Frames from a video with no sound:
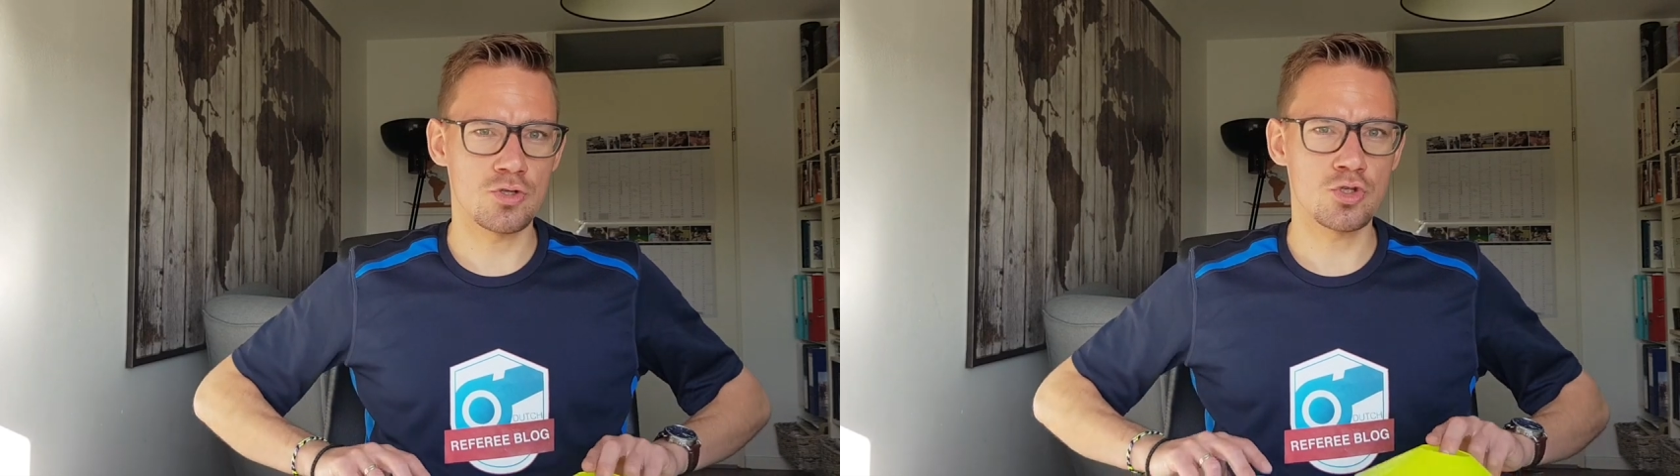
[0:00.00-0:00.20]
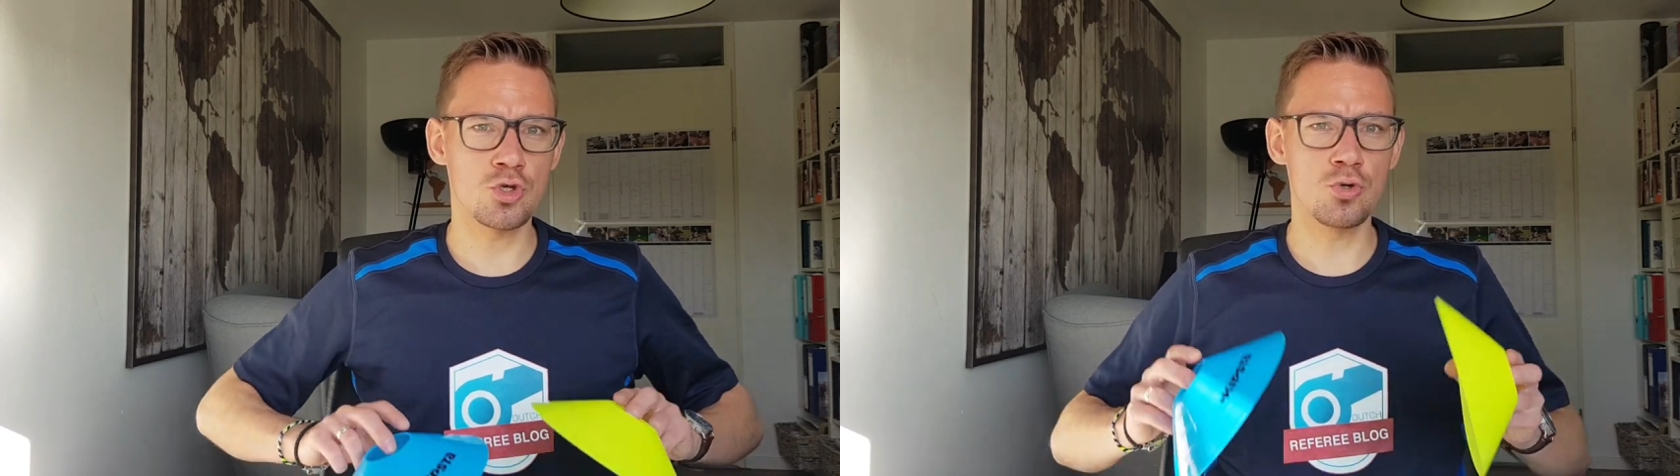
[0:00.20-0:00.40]

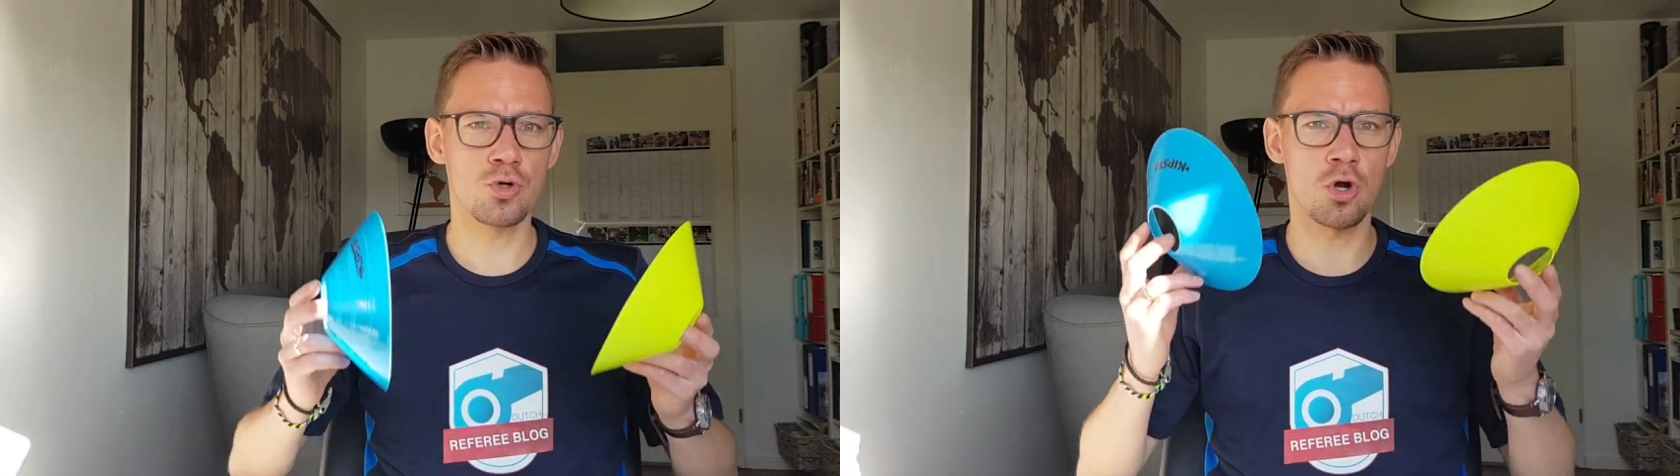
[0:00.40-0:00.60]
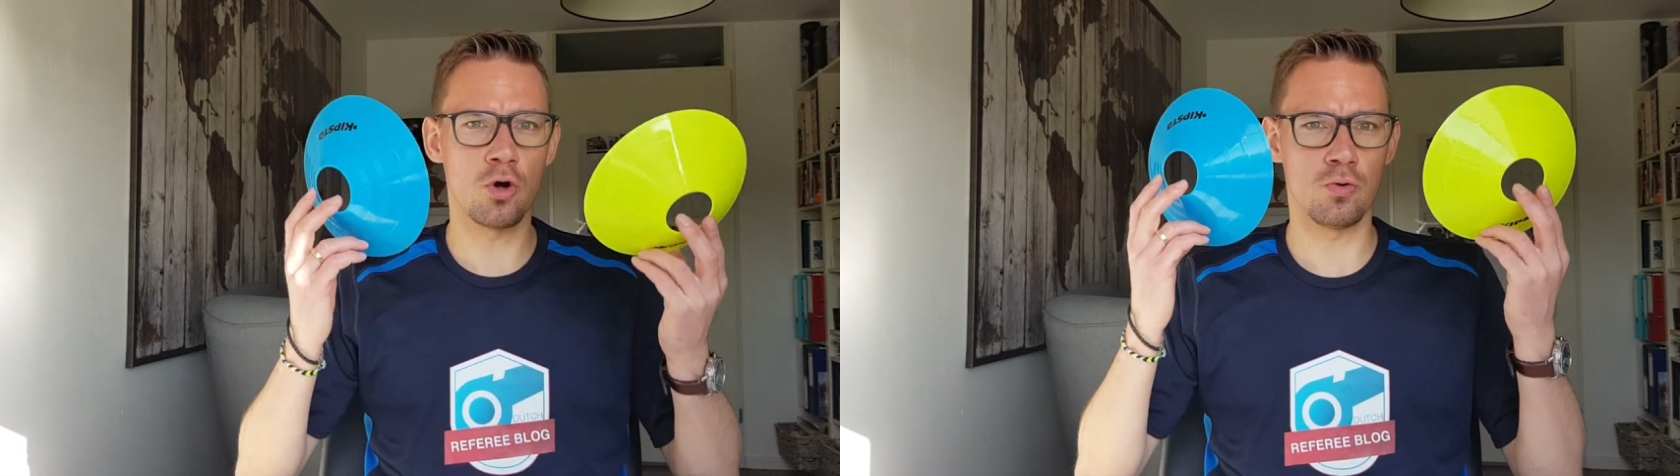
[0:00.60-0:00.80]
two
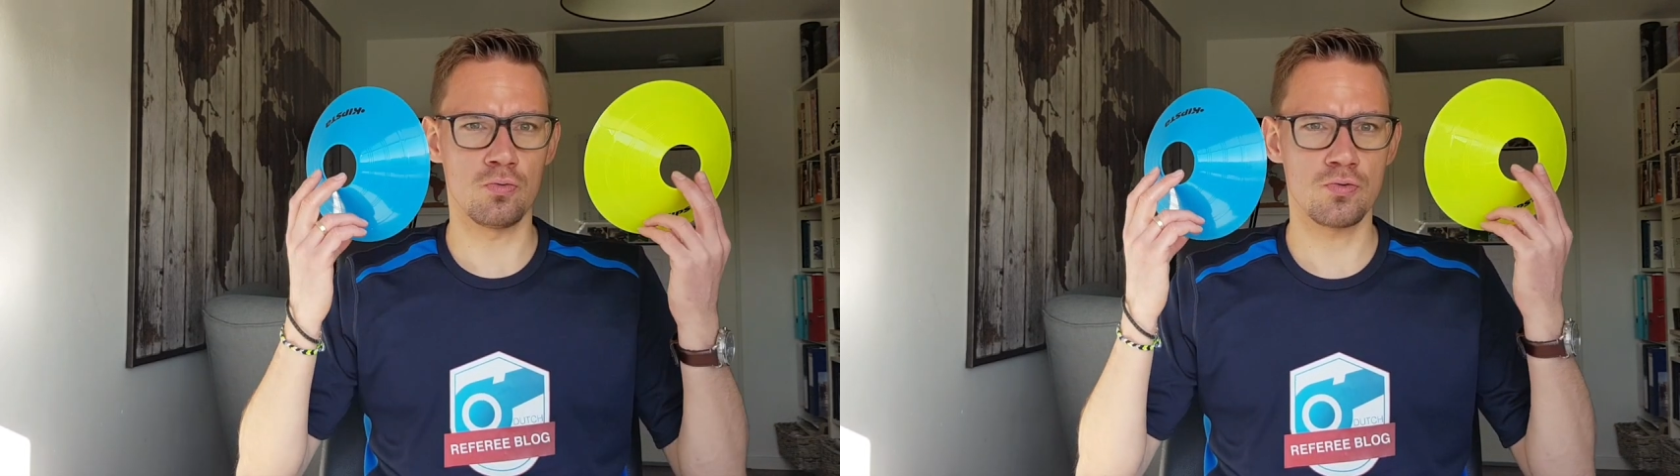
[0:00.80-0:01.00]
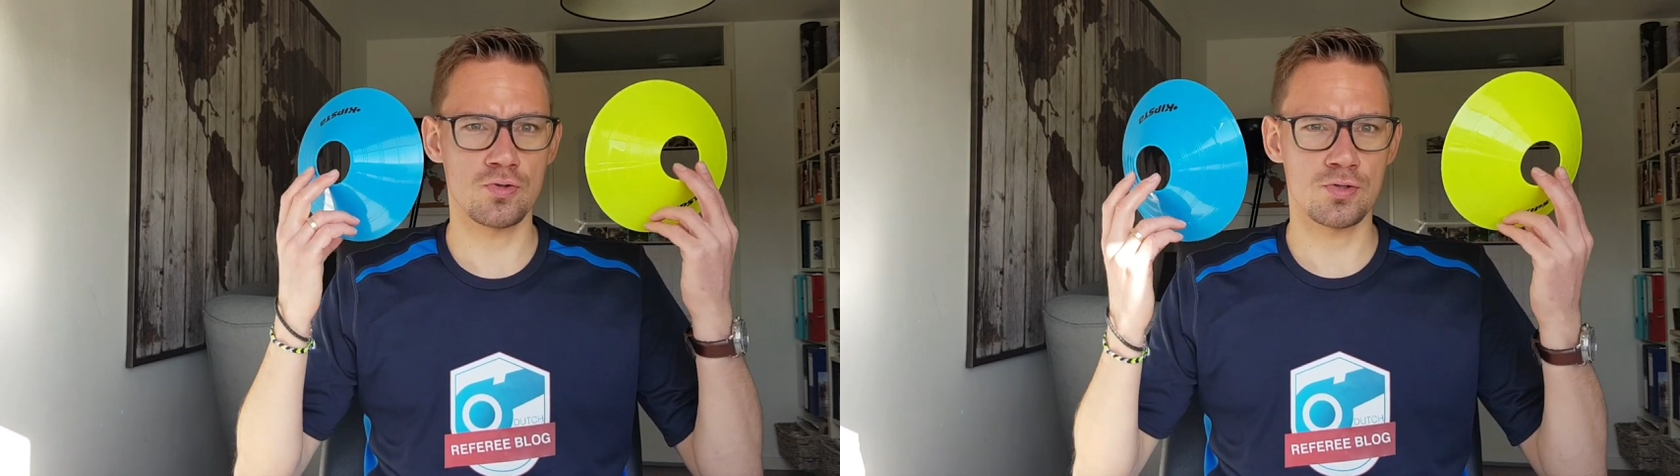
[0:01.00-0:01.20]

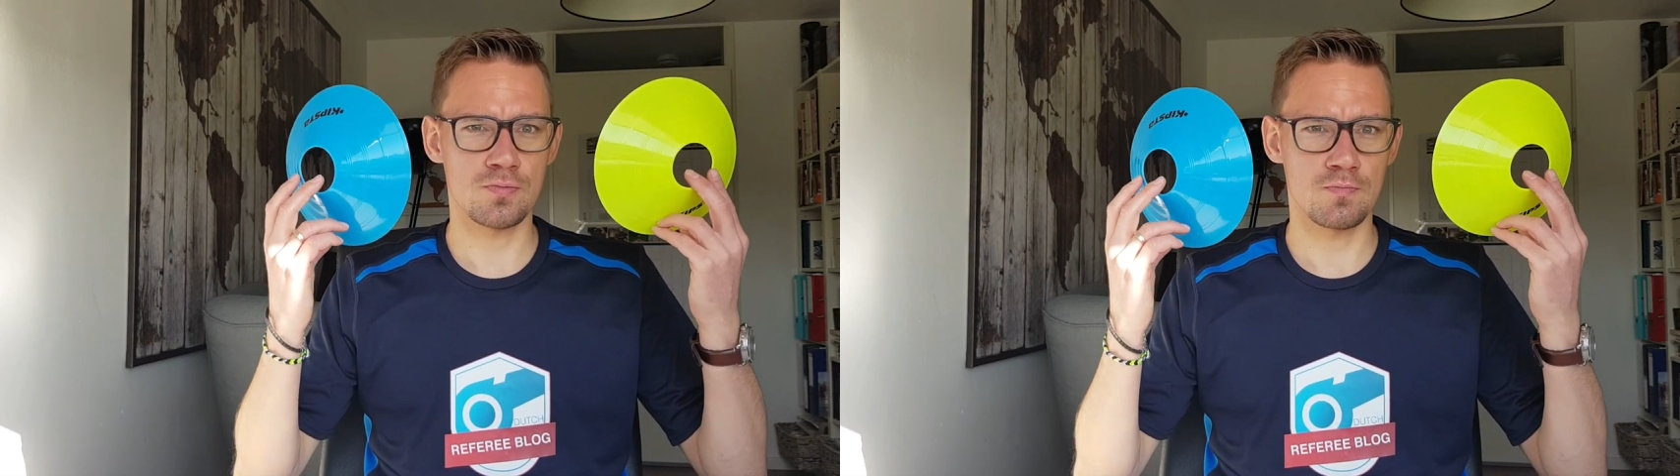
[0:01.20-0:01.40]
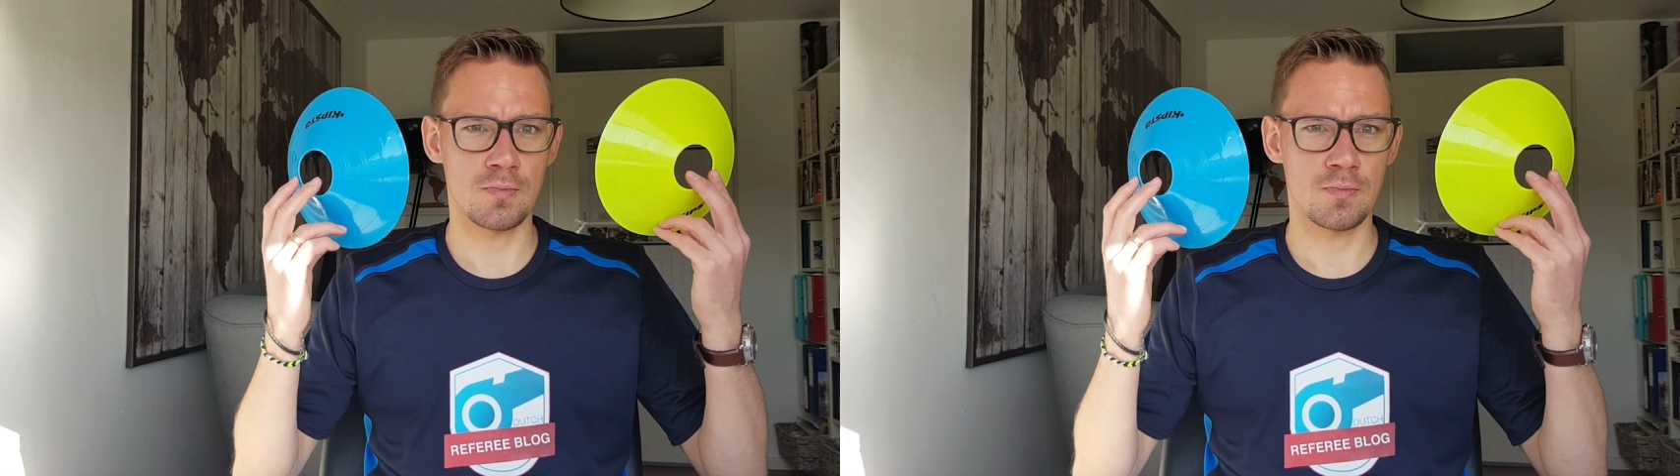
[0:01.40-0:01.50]
cones